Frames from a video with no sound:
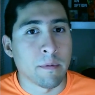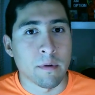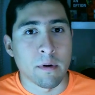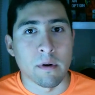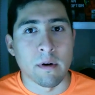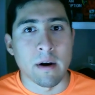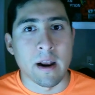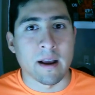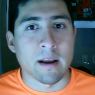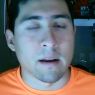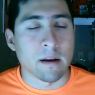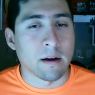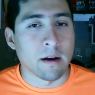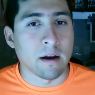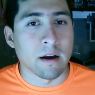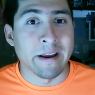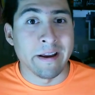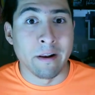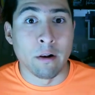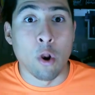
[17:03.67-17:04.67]
like uh,
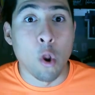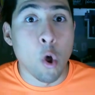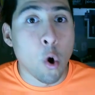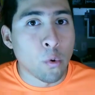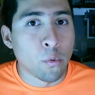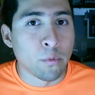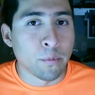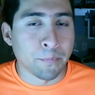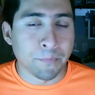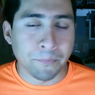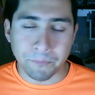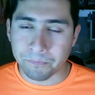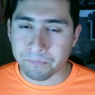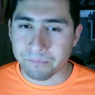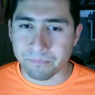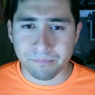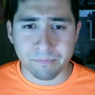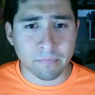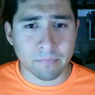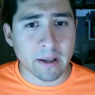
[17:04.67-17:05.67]
a loan
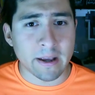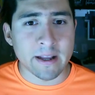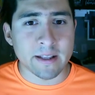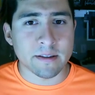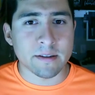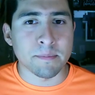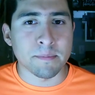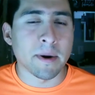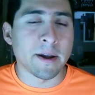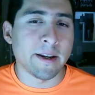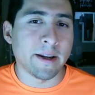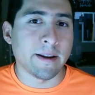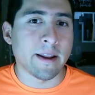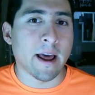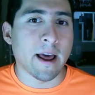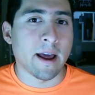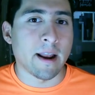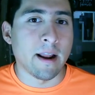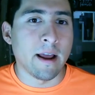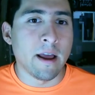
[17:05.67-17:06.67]
it's money
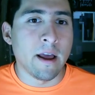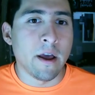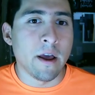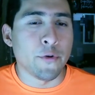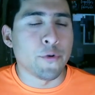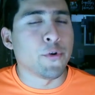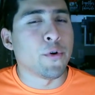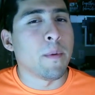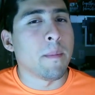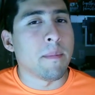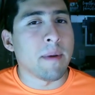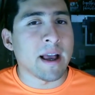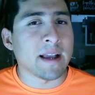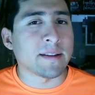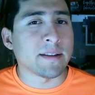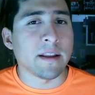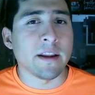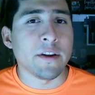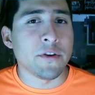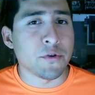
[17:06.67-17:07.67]
that you're
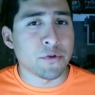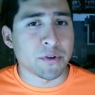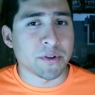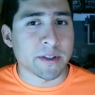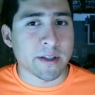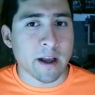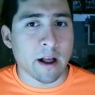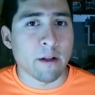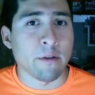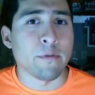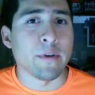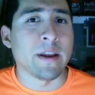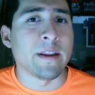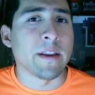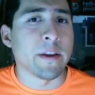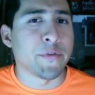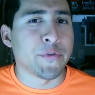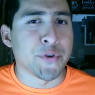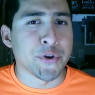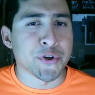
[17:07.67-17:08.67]
investing yourself in the
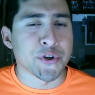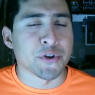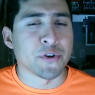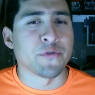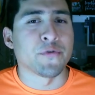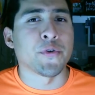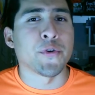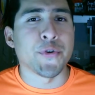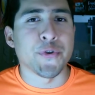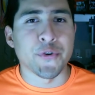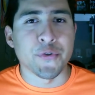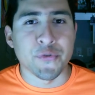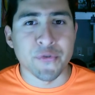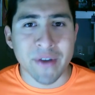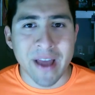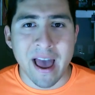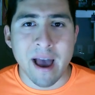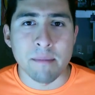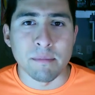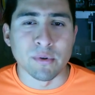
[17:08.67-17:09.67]
future for your
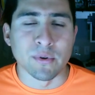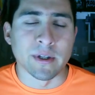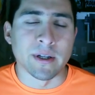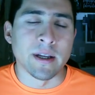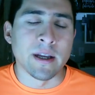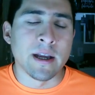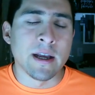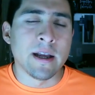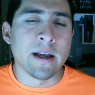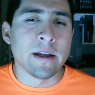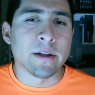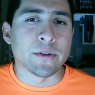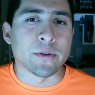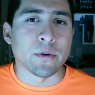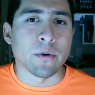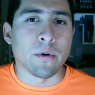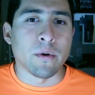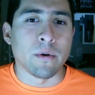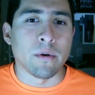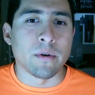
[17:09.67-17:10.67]
family.
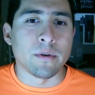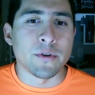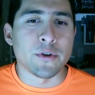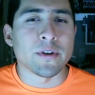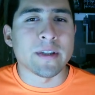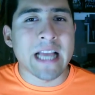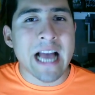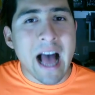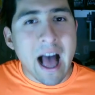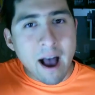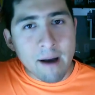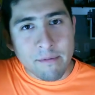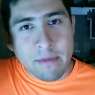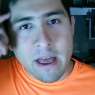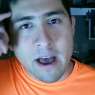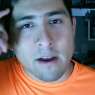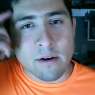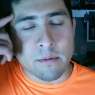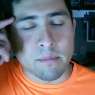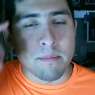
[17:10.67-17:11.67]
So just have
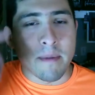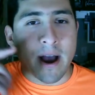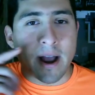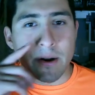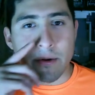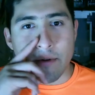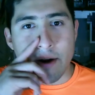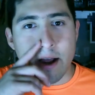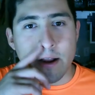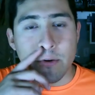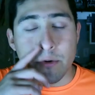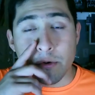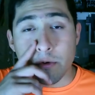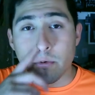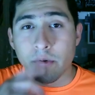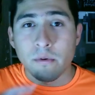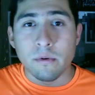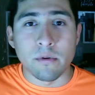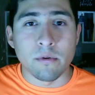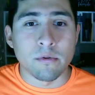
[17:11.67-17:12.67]
that on mind, right? You
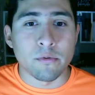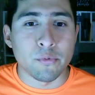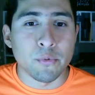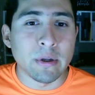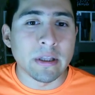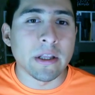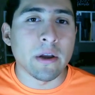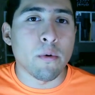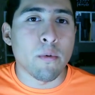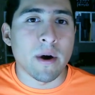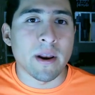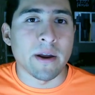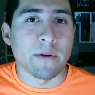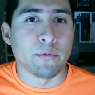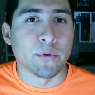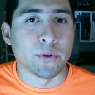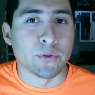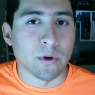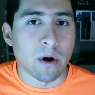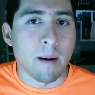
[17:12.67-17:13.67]
don't really want to
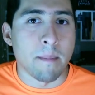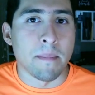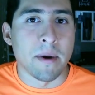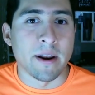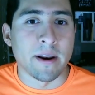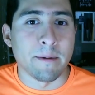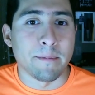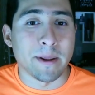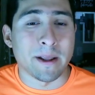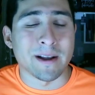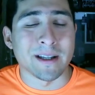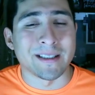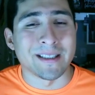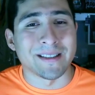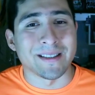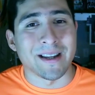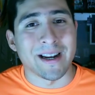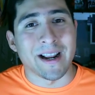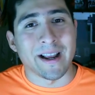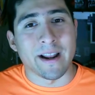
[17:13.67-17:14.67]
withdraw money because it's
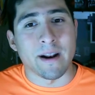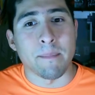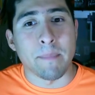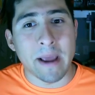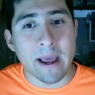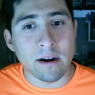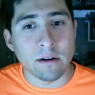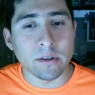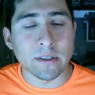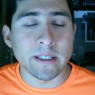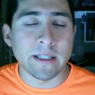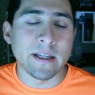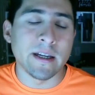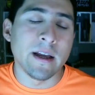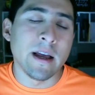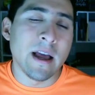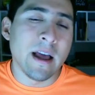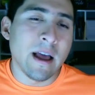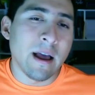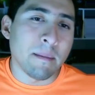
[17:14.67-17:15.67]
going to get a penalty,
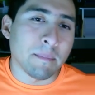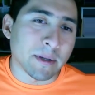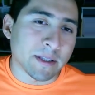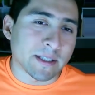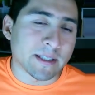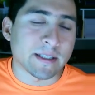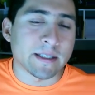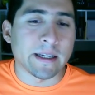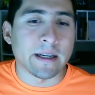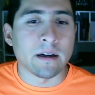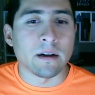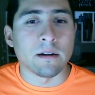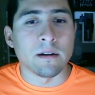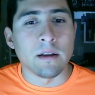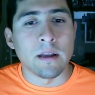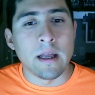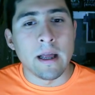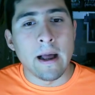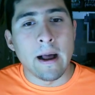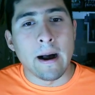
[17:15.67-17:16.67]
but still,
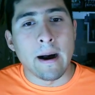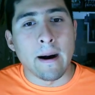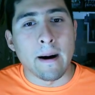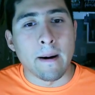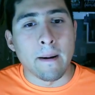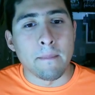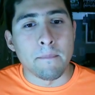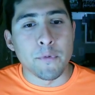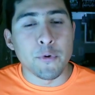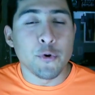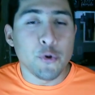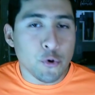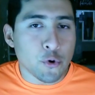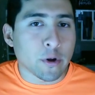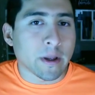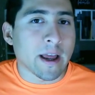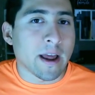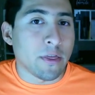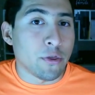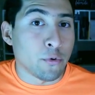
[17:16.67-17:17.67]
um, you
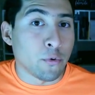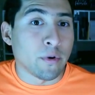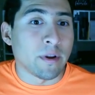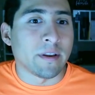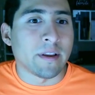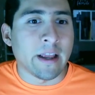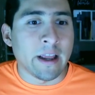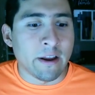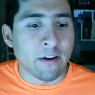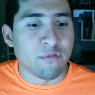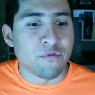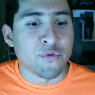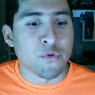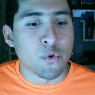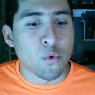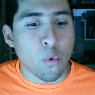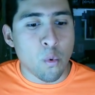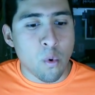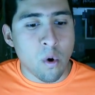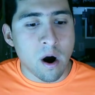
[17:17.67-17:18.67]
can do it if you
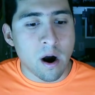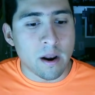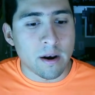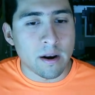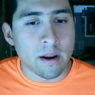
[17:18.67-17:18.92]
want.